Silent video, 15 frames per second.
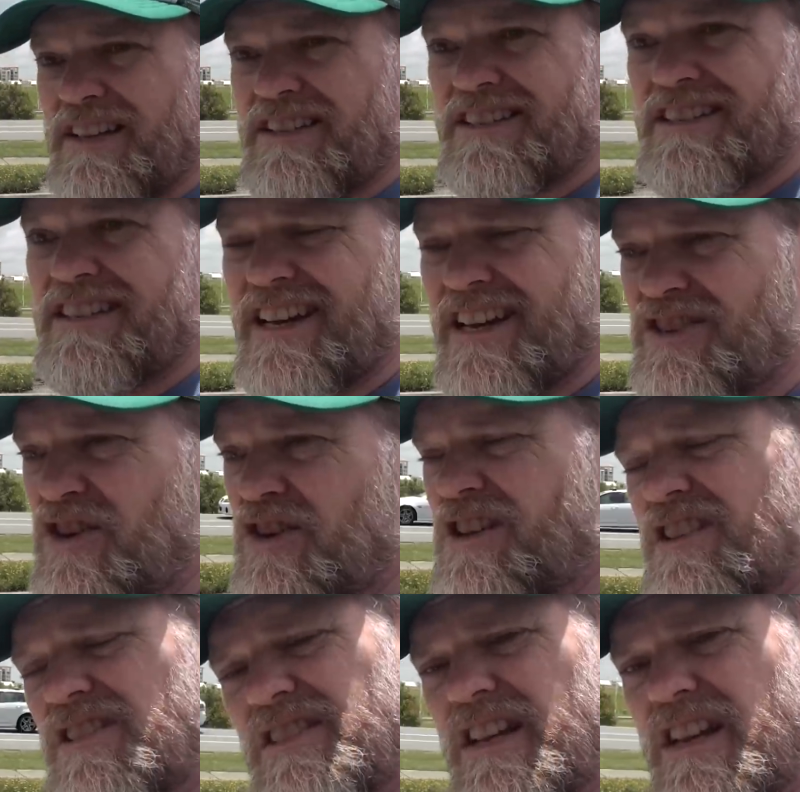it's New
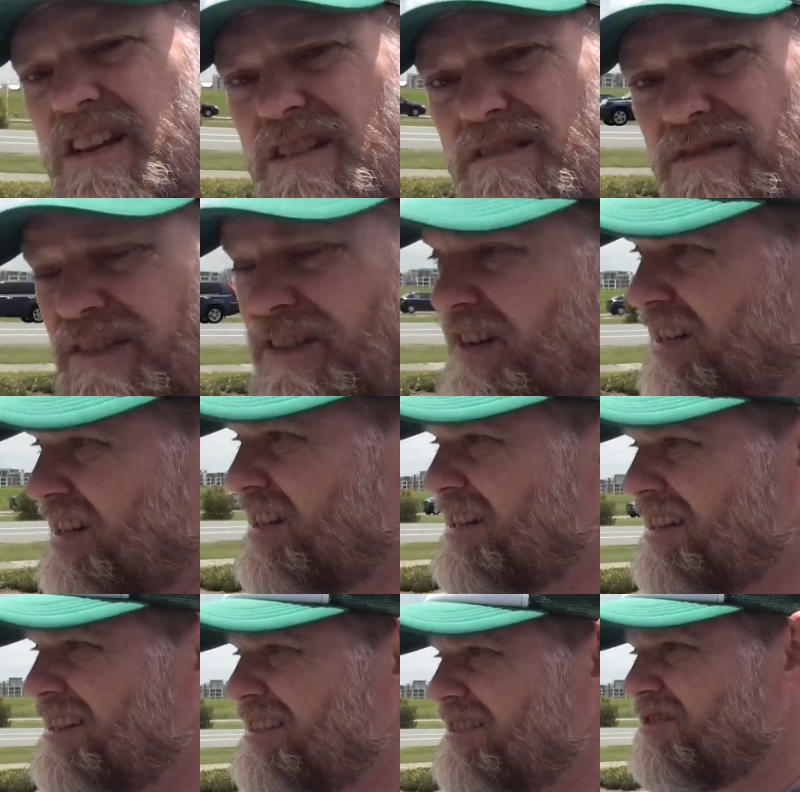Year's Eve,
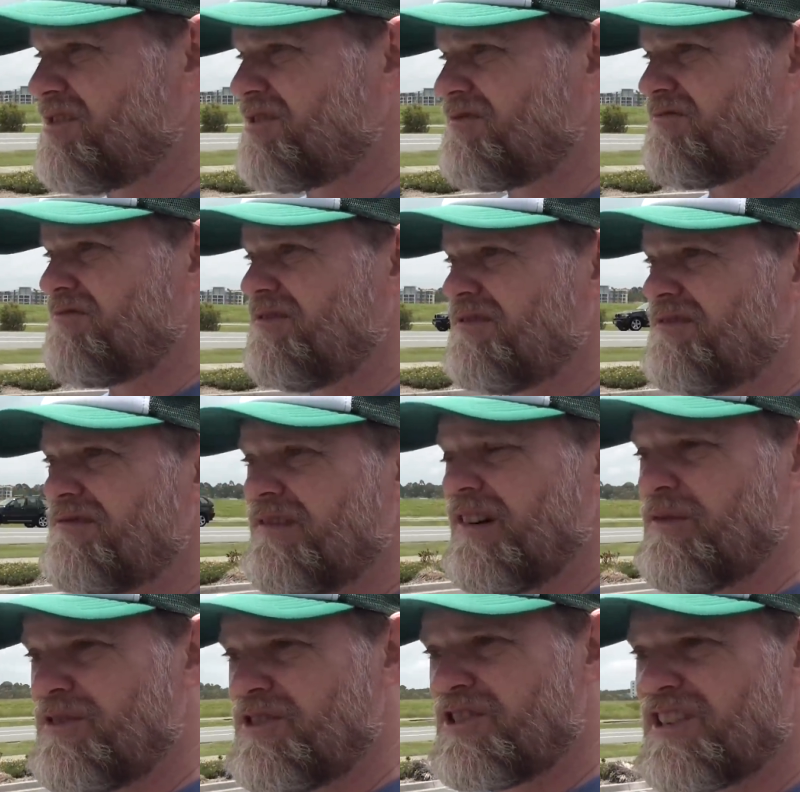and
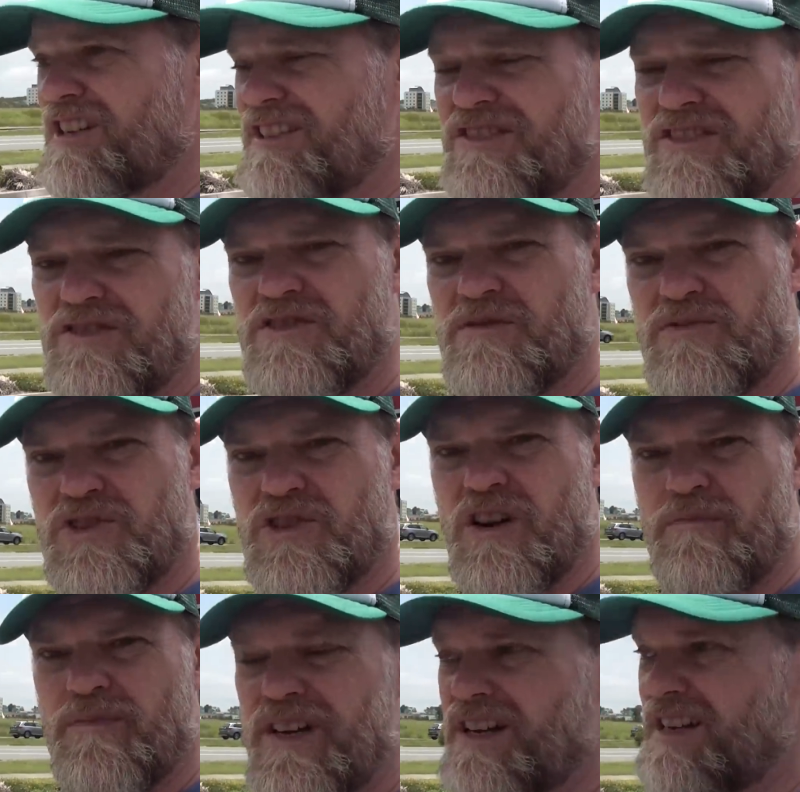we're just going to do some
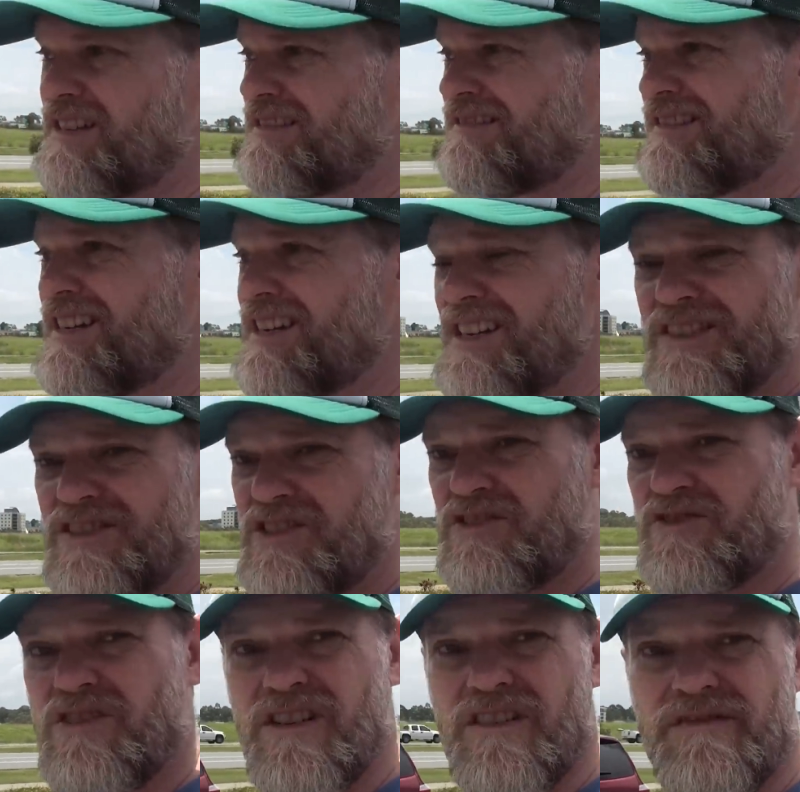shopping and
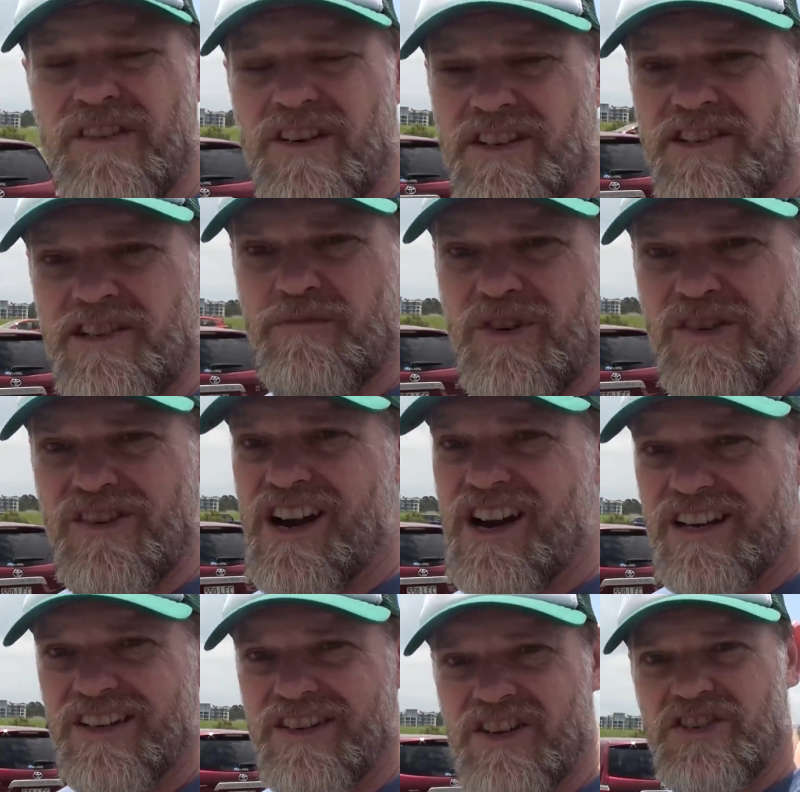just try and find somewhere
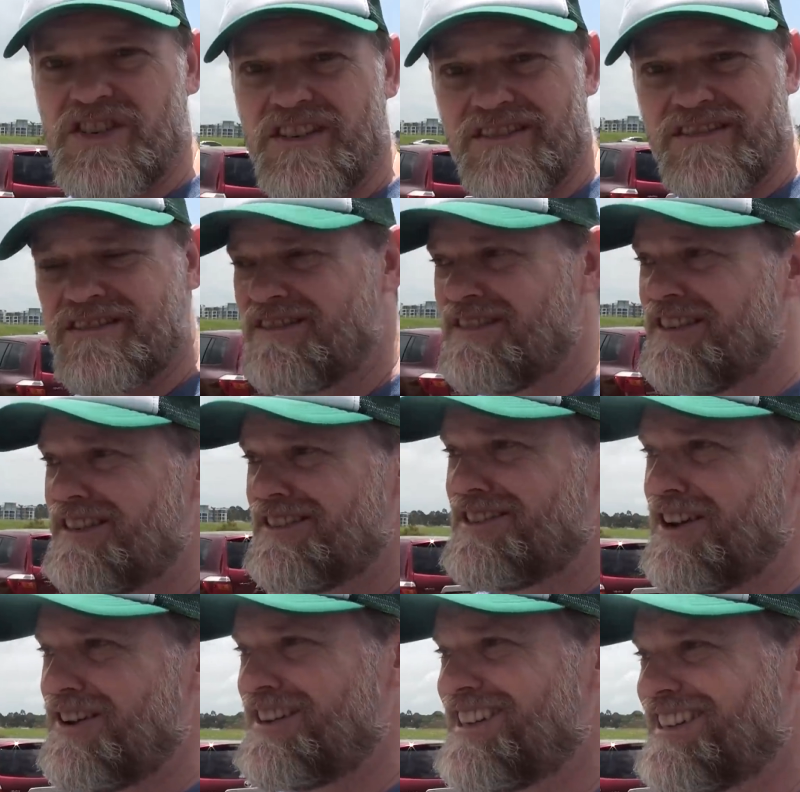air conditioned
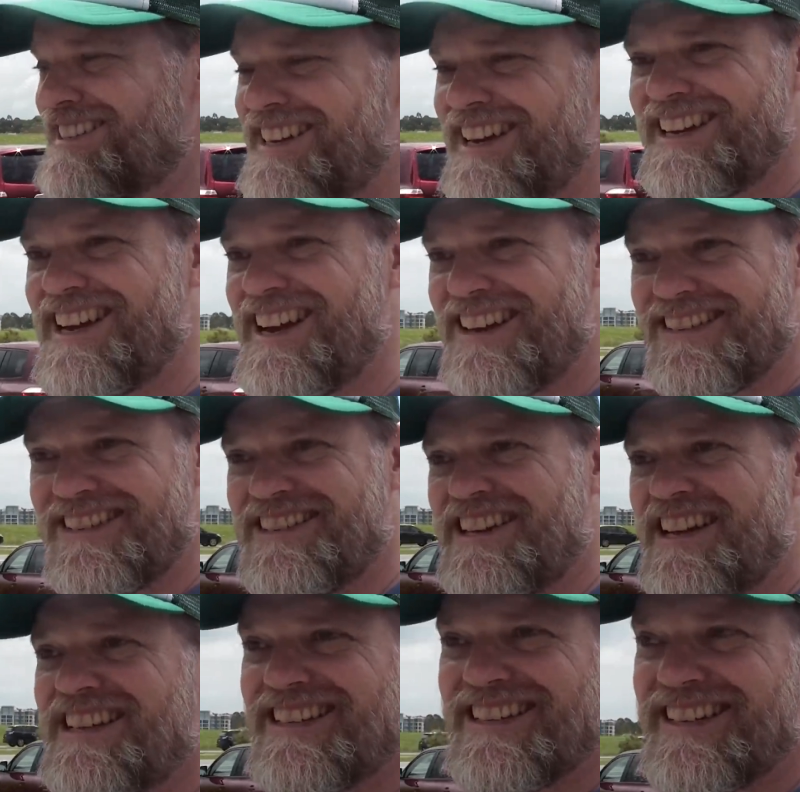so we can get out of this
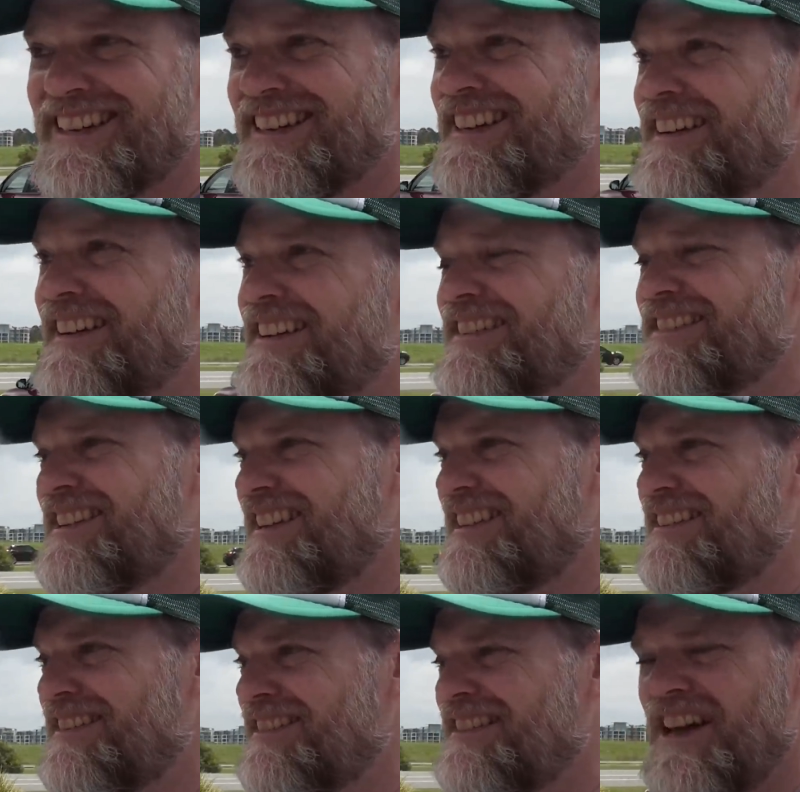heat. So
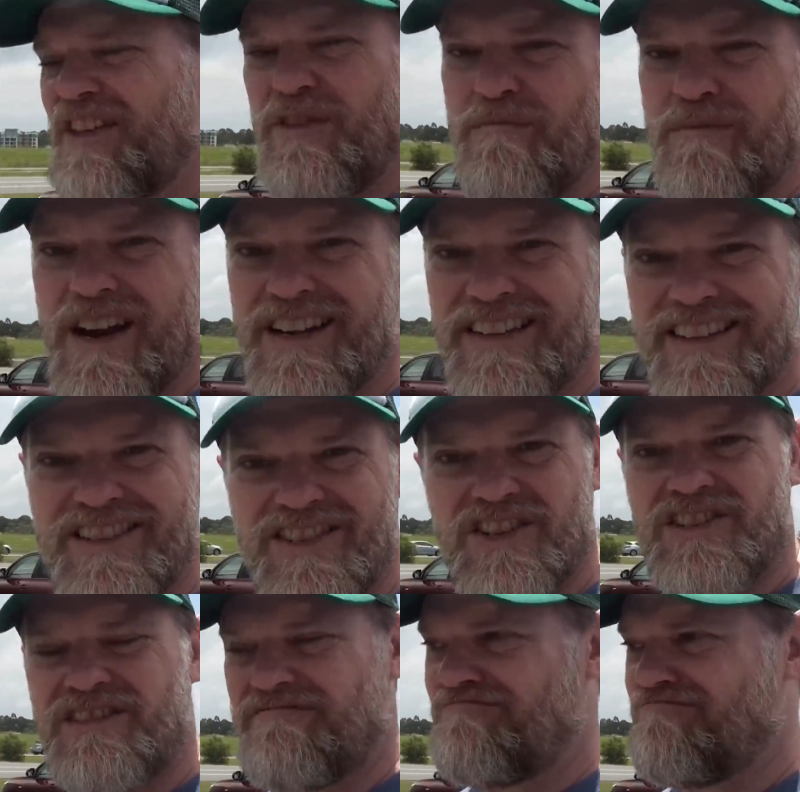nothing better than
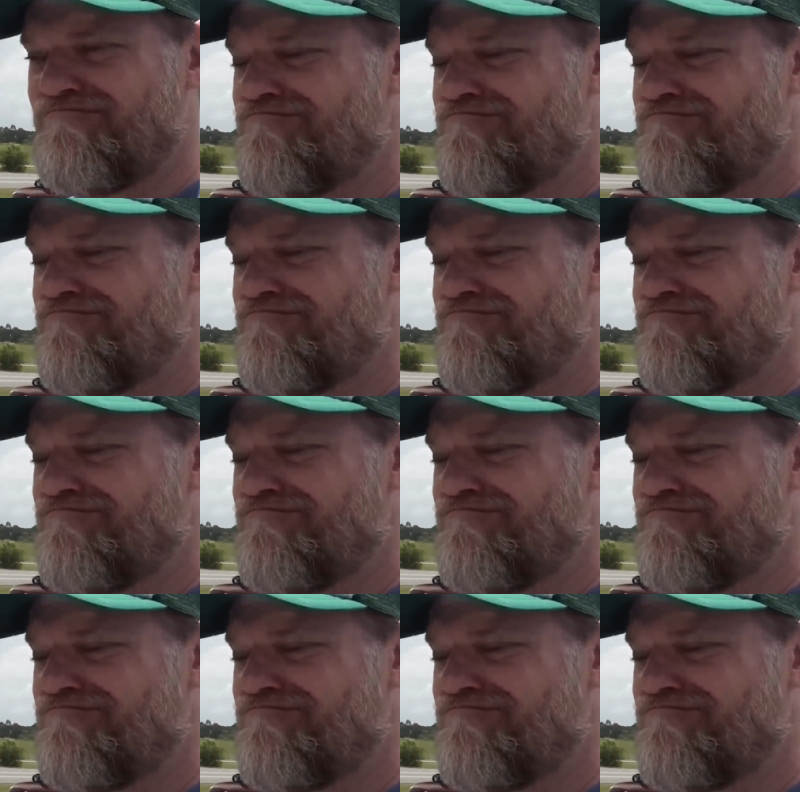just,